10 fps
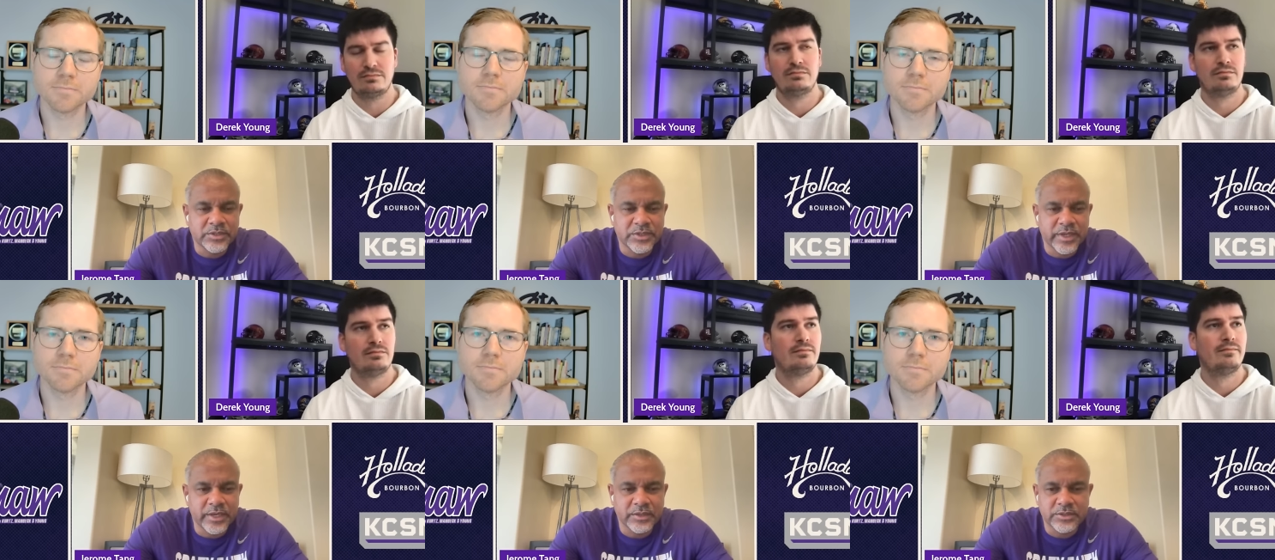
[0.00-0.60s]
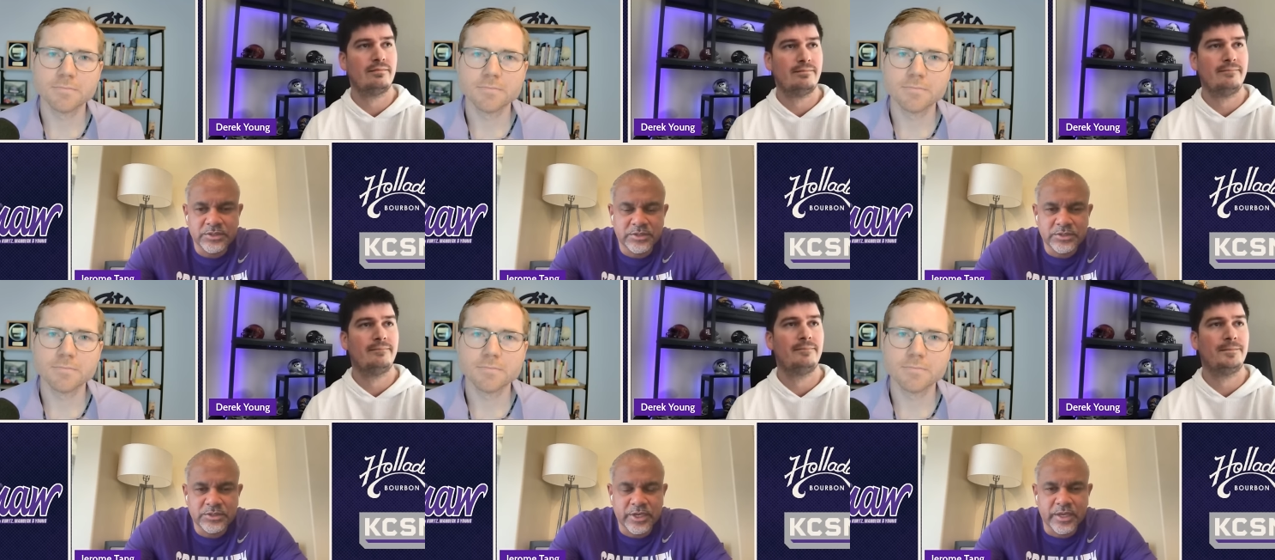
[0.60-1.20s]
Speaker 1: stage and
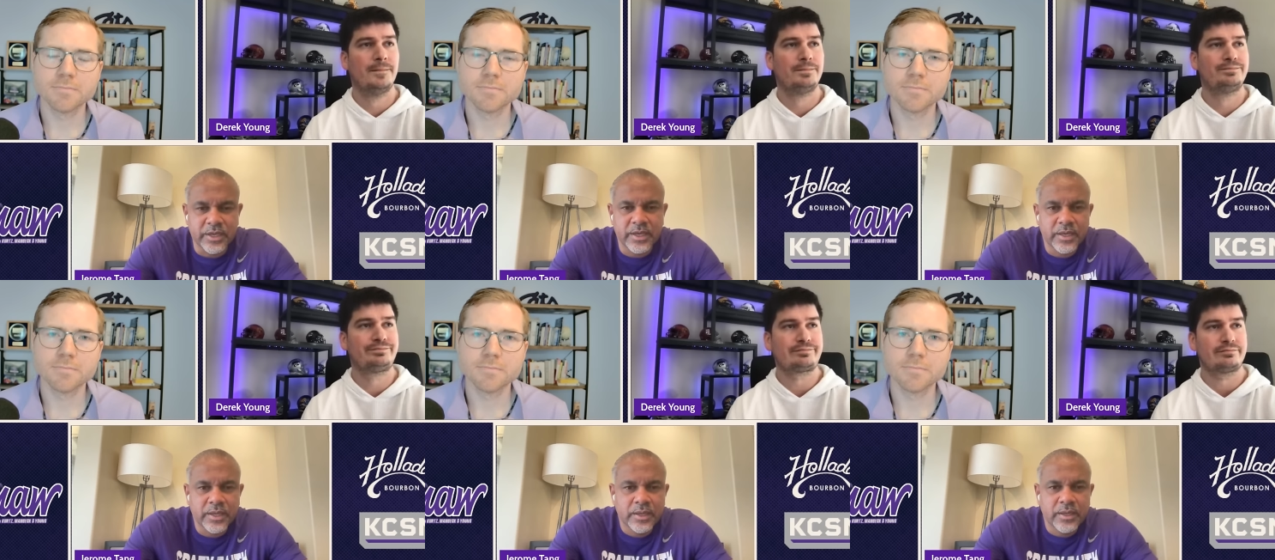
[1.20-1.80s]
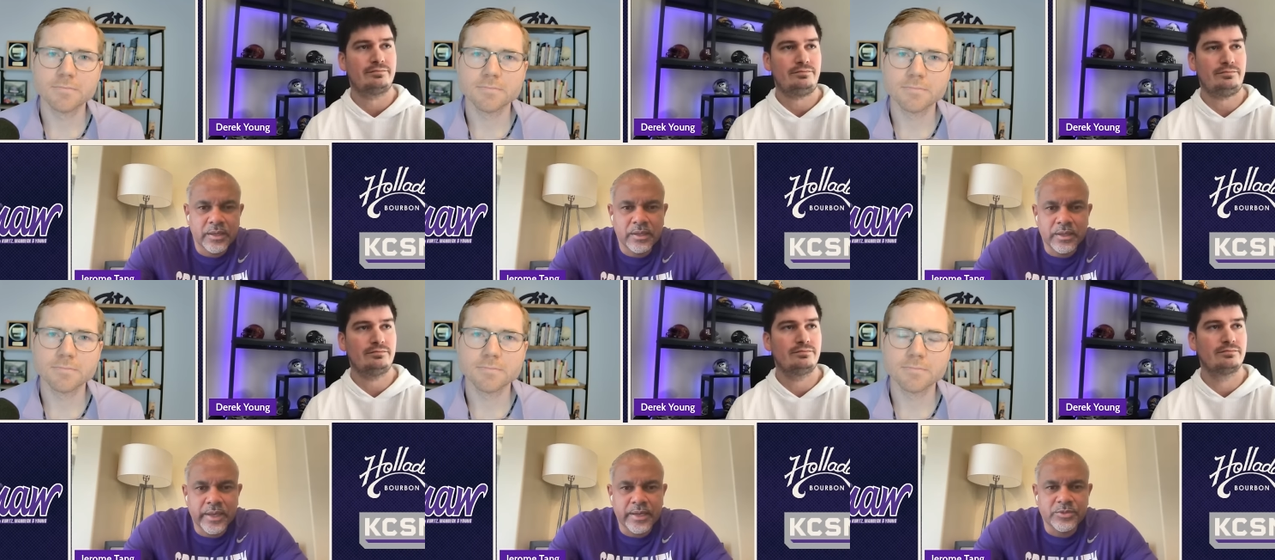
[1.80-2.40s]
shake
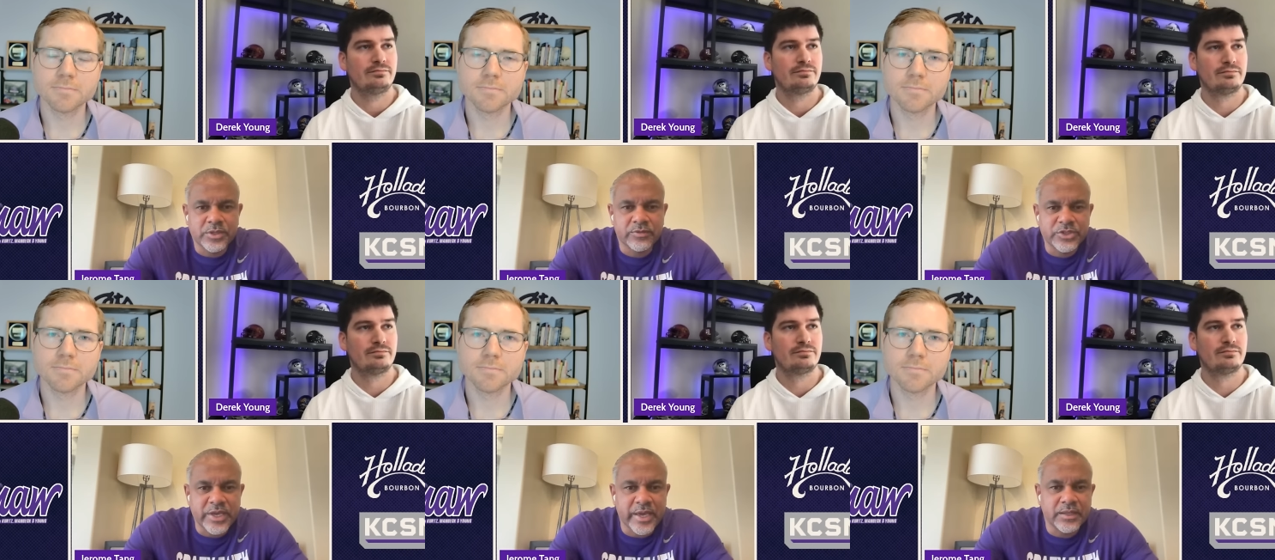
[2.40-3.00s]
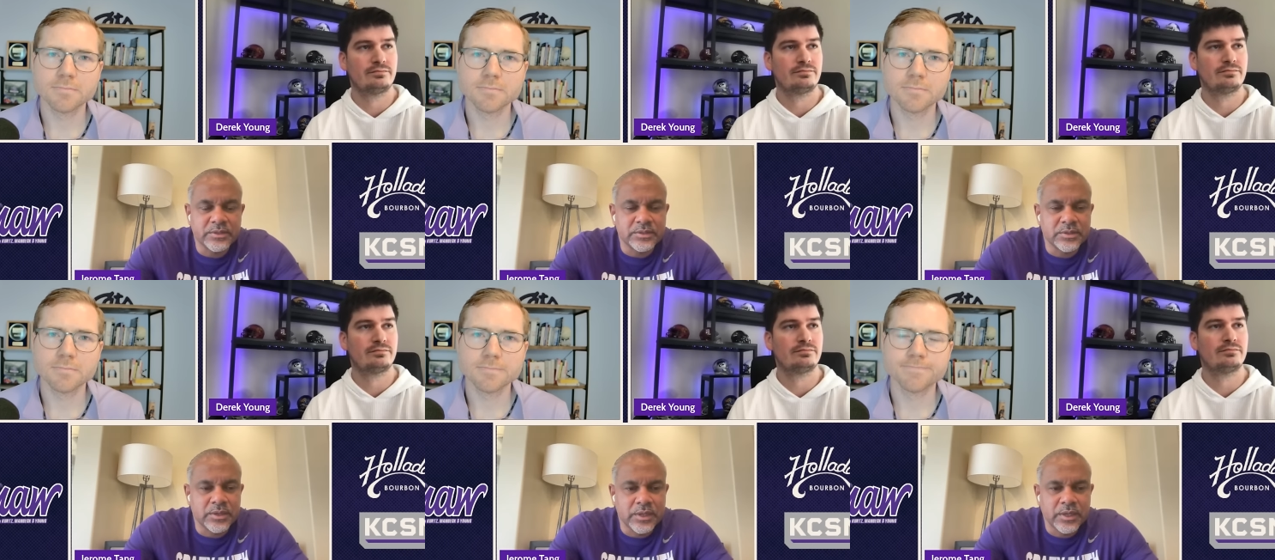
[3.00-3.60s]
uh, Adam Silver's hands.
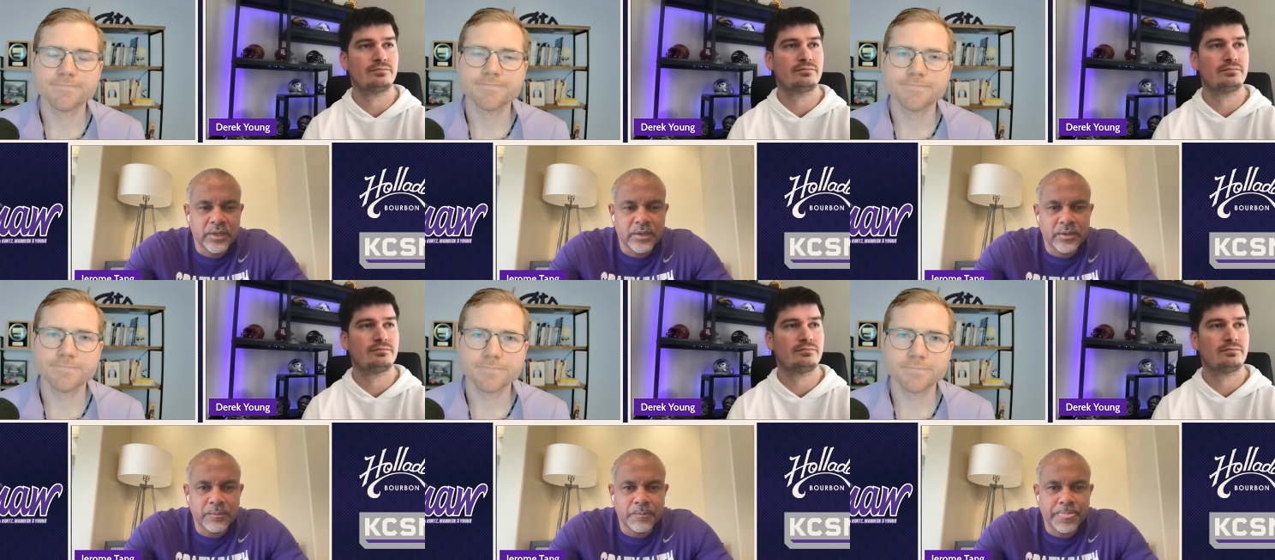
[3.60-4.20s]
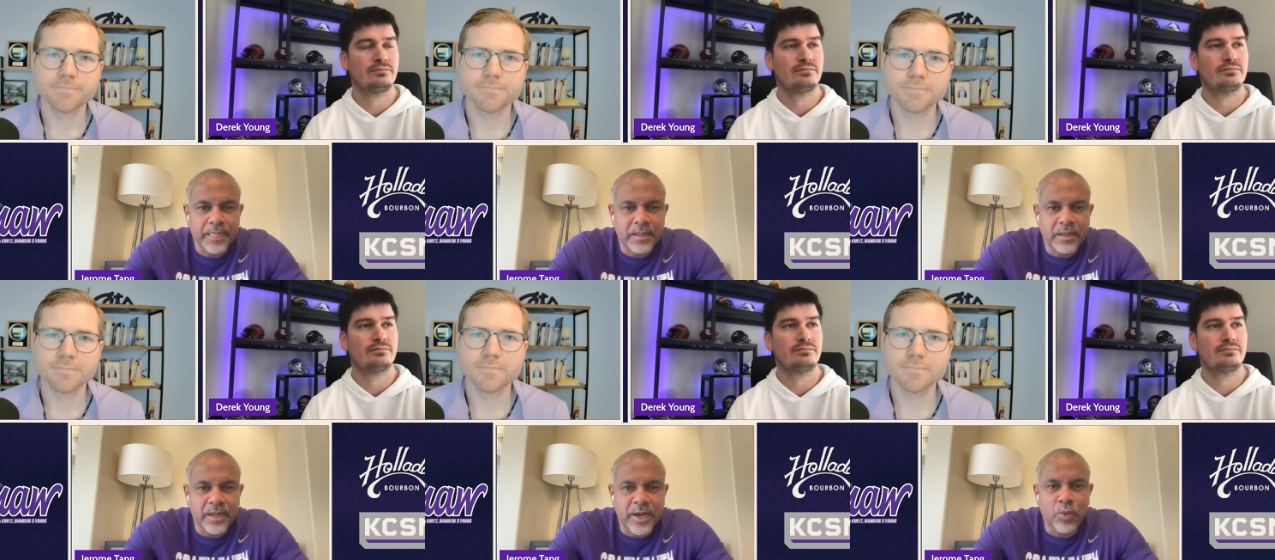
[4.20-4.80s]
And um,
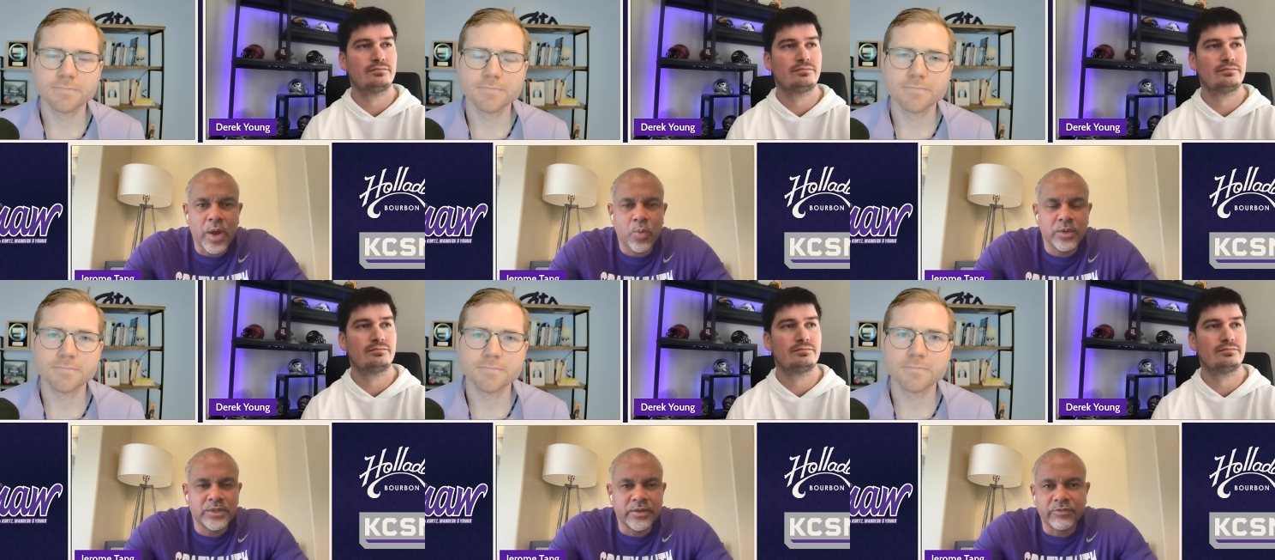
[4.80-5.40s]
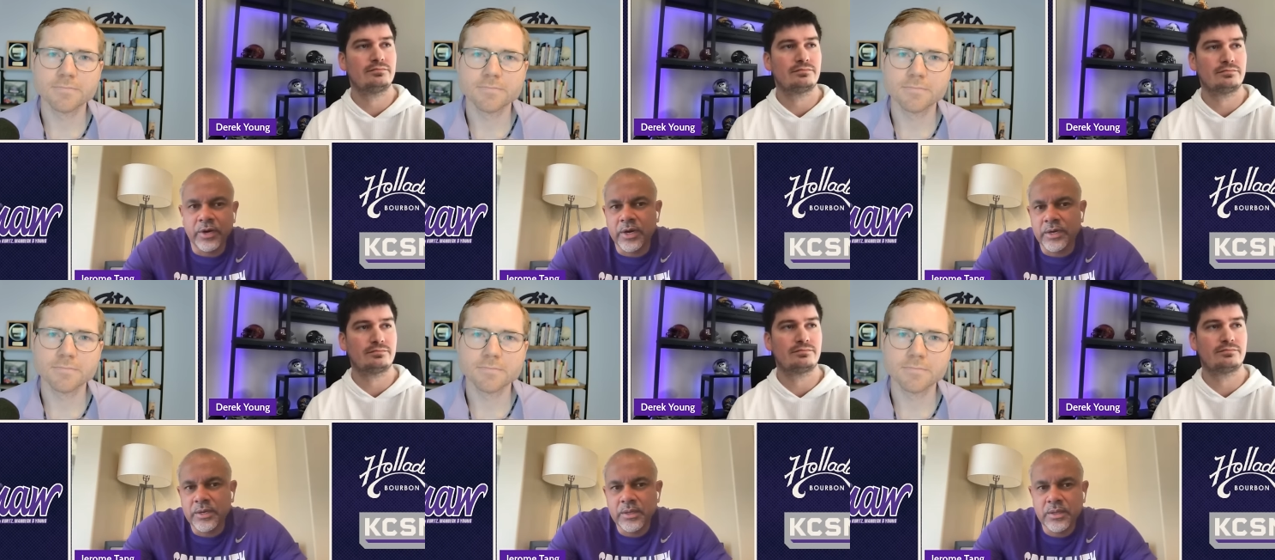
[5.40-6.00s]
I, I, want that for
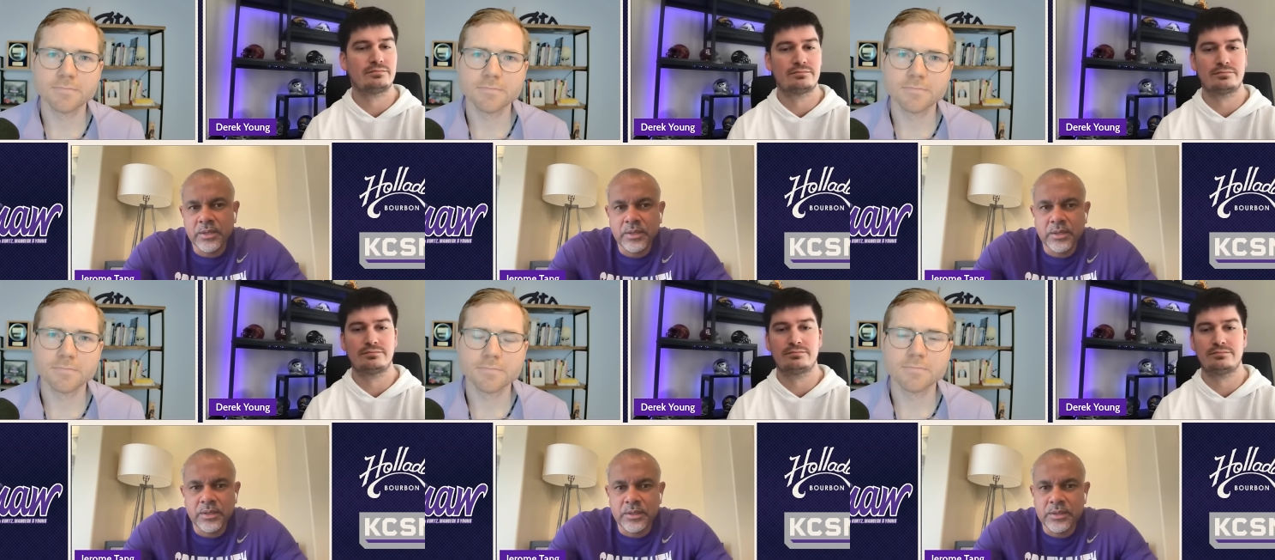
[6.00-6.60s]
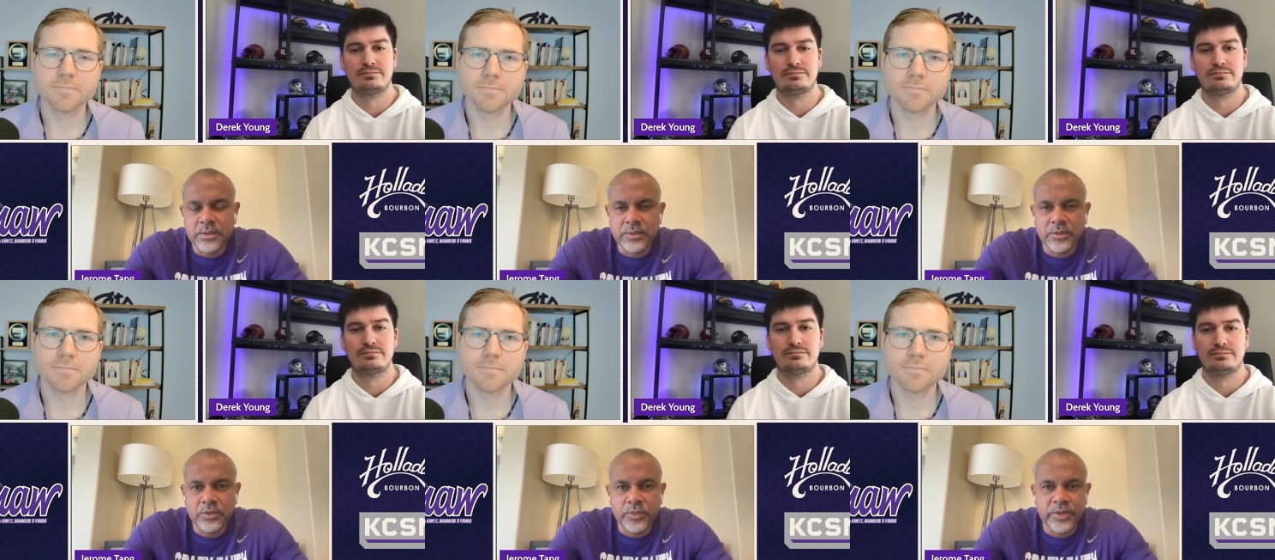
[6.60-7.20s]
art. And, uh,
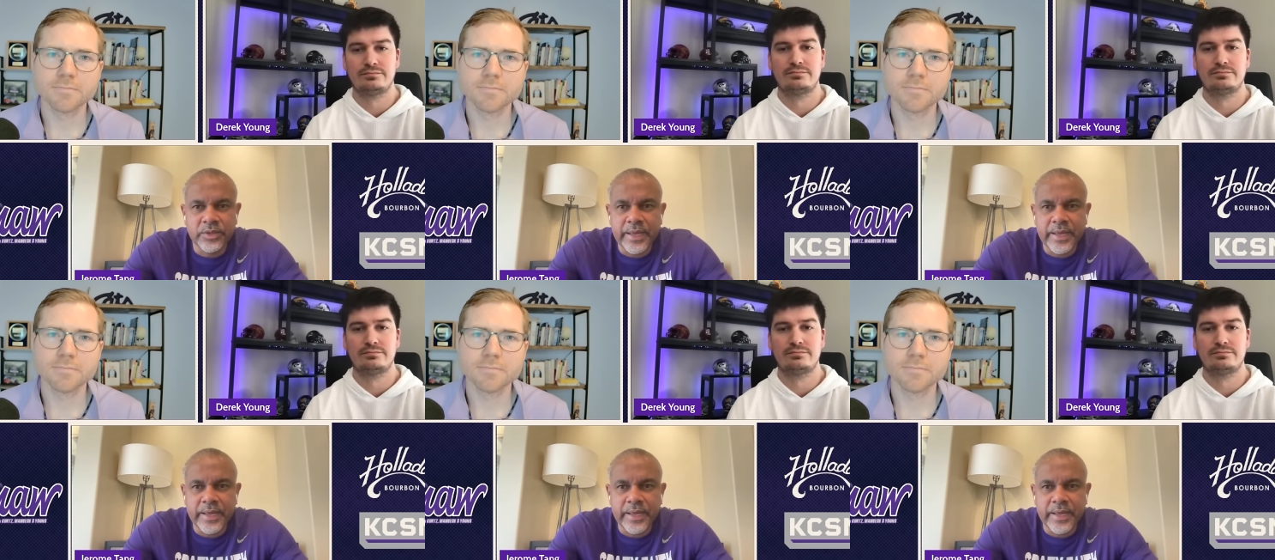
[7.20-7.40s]
you know, whether it